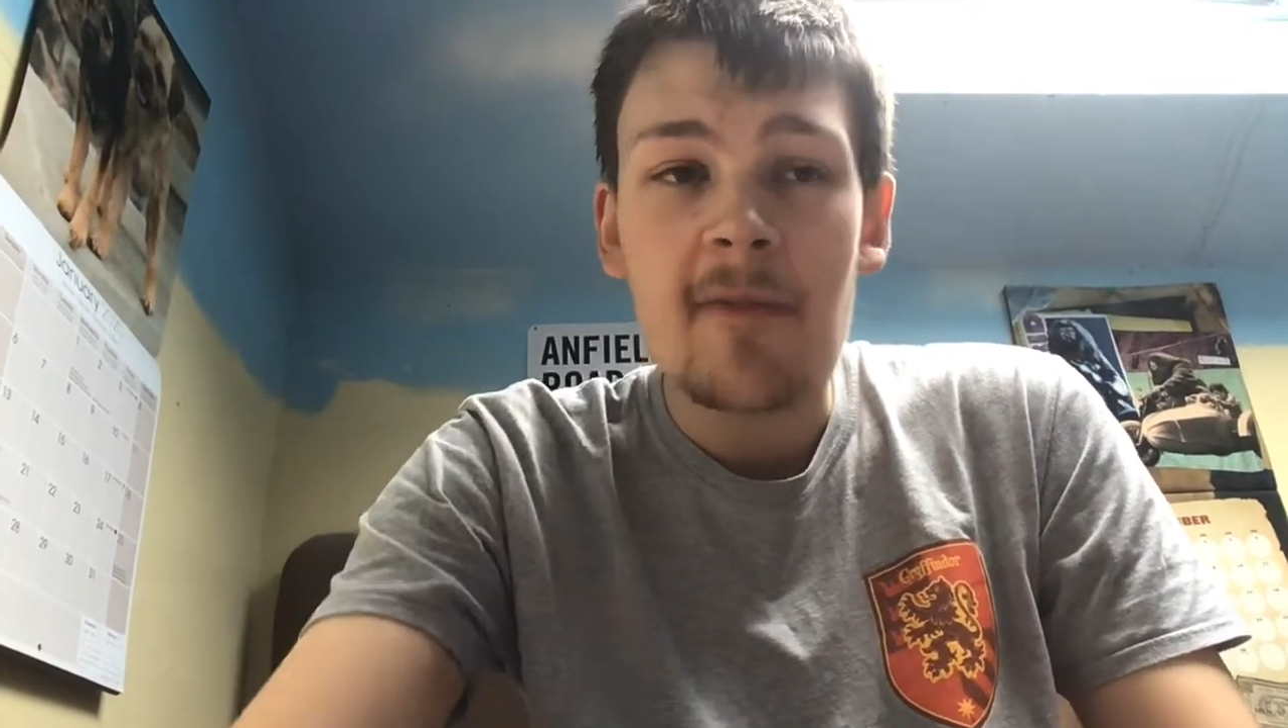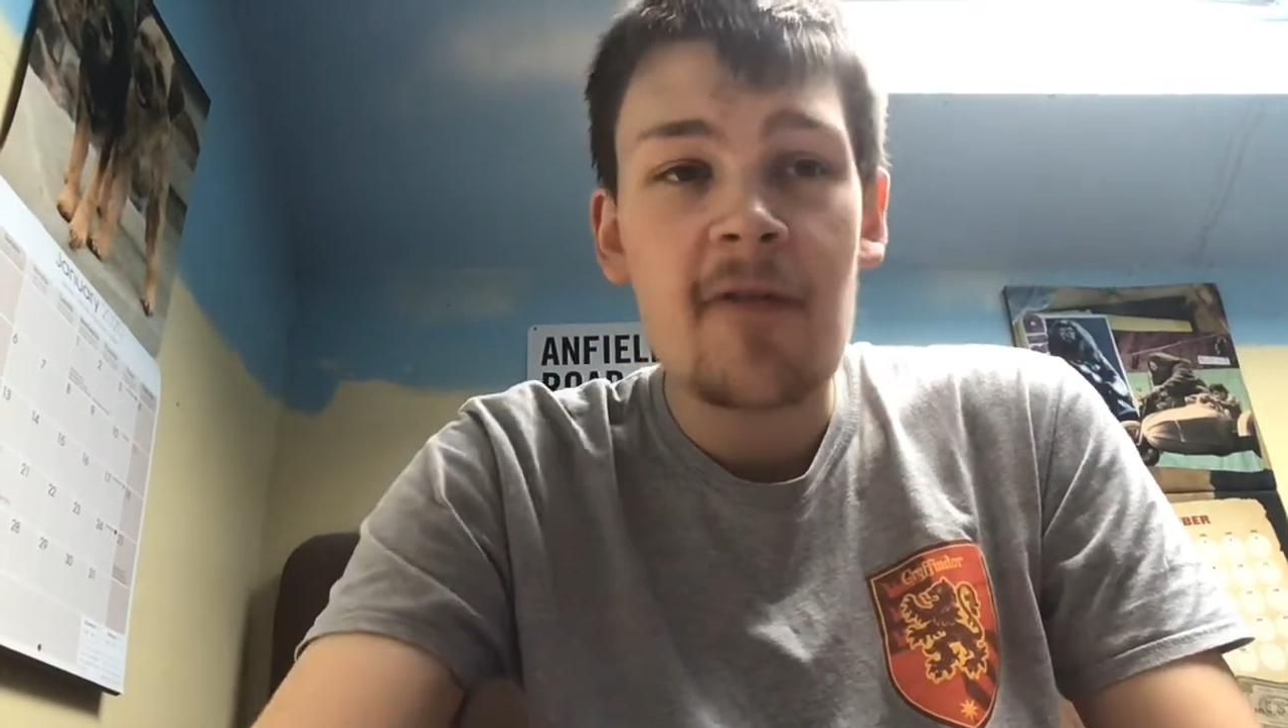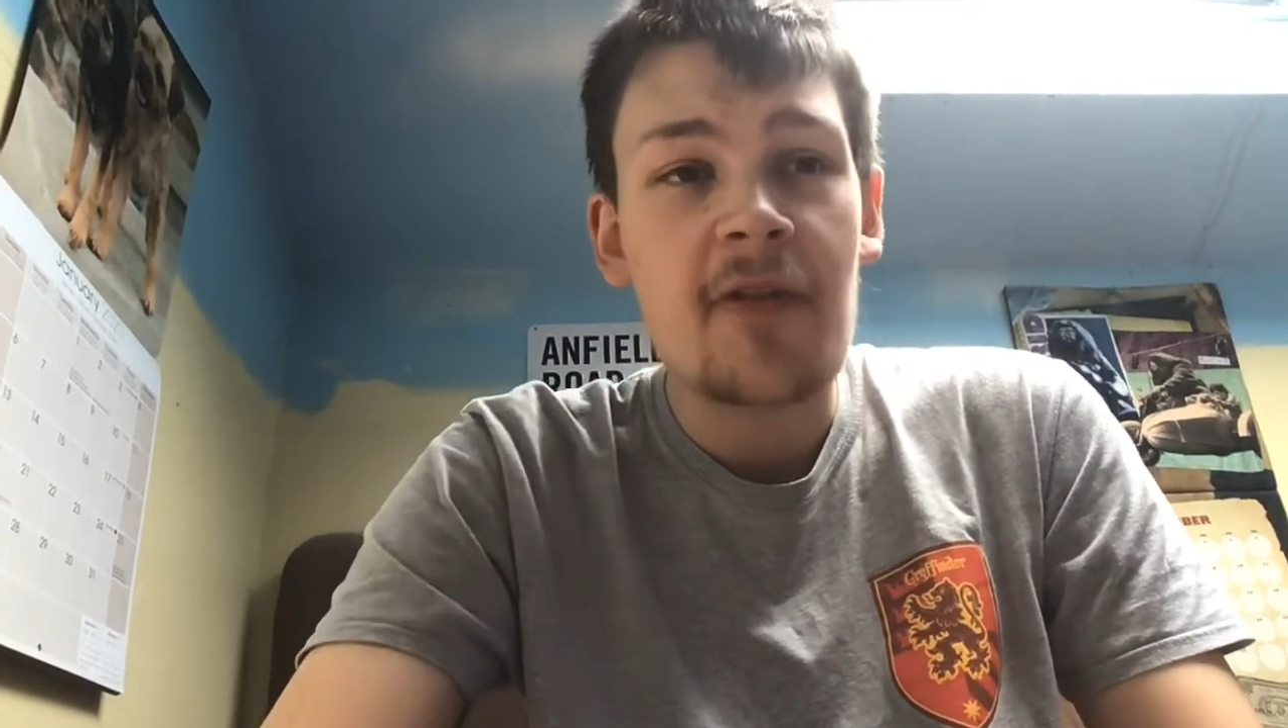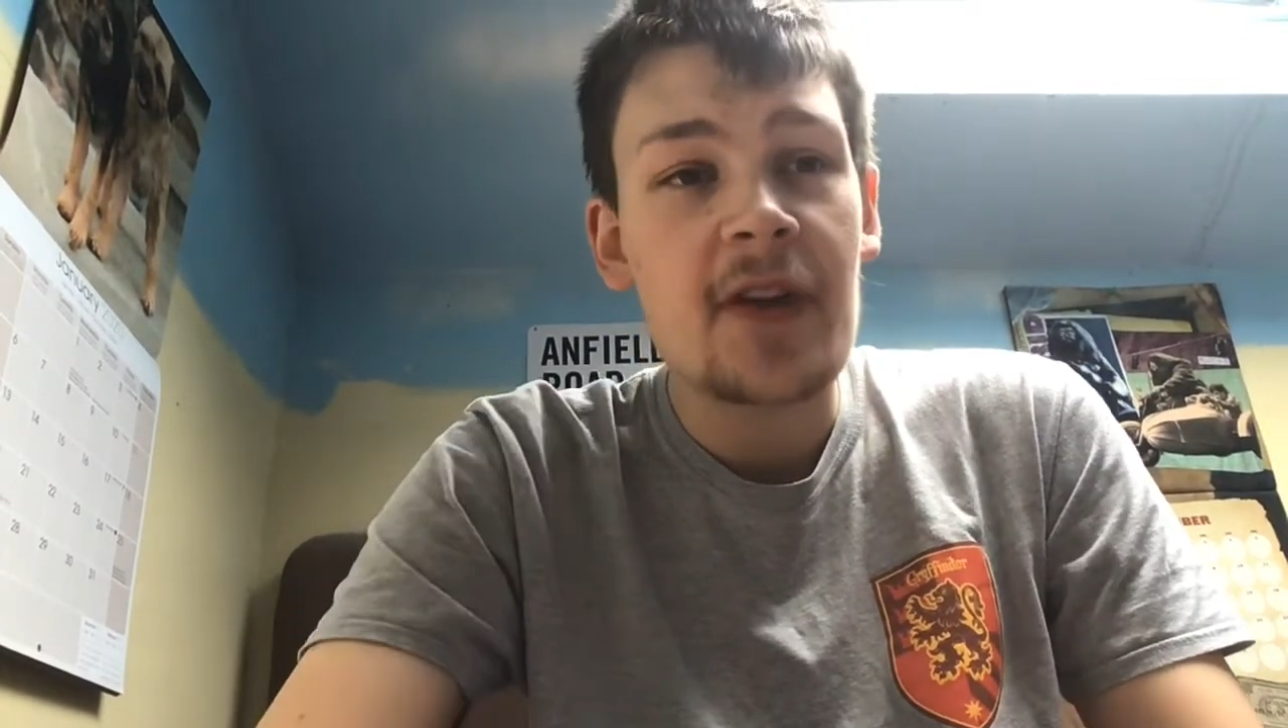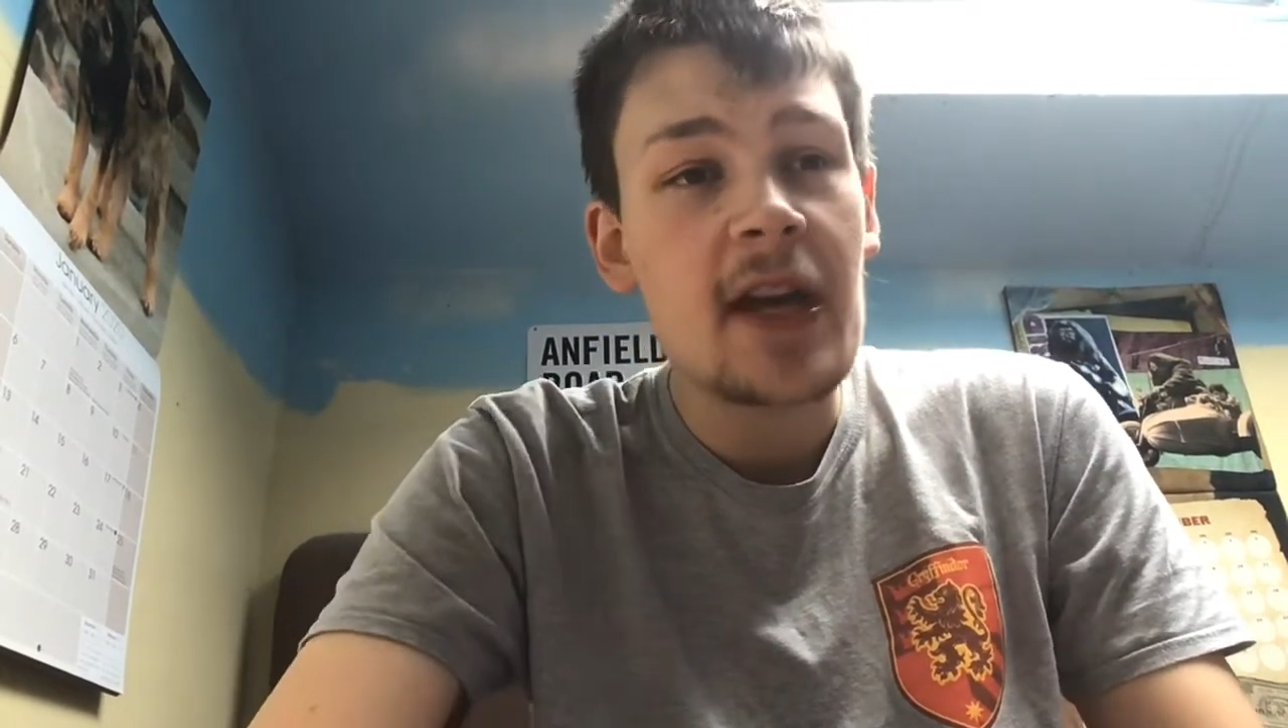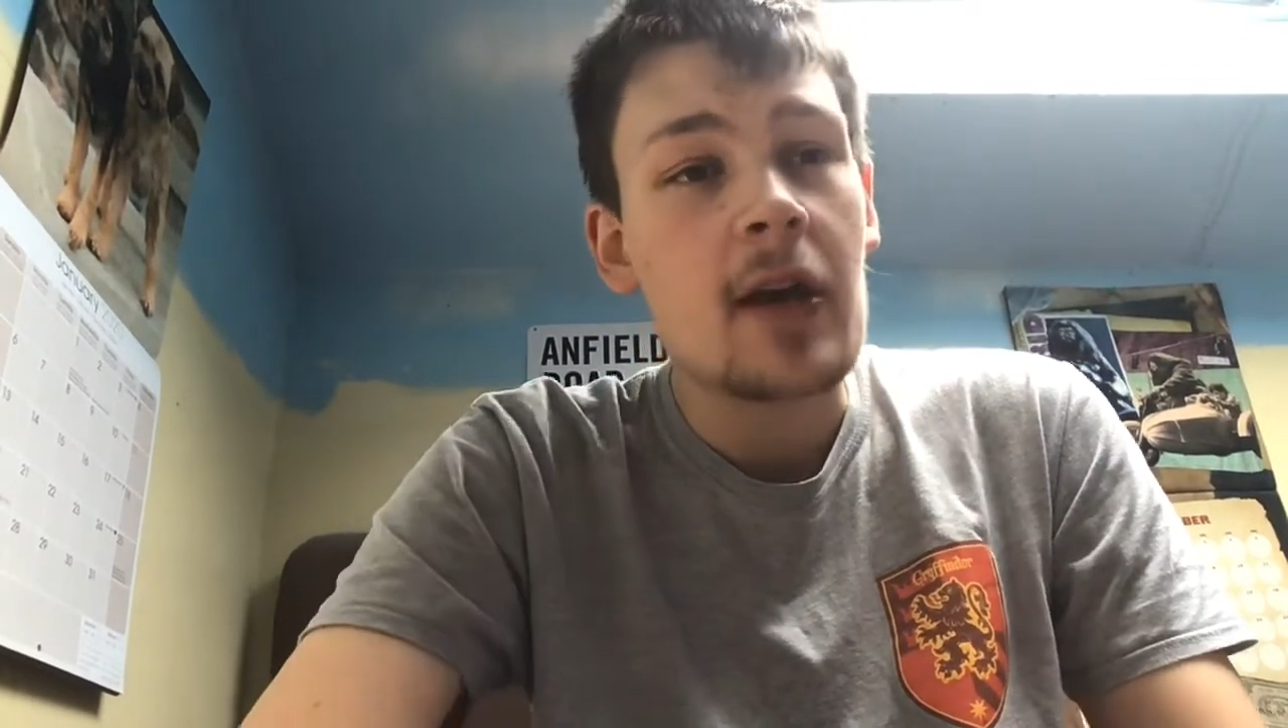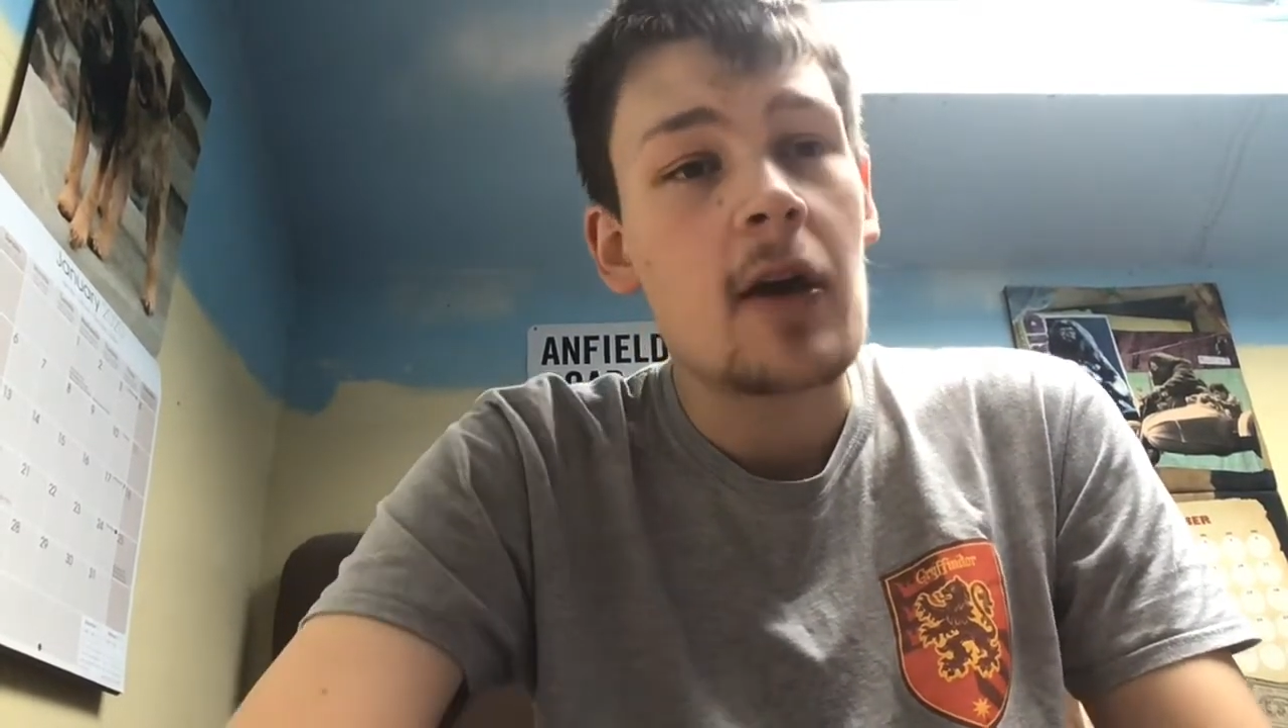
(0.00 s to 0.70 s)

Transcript: threat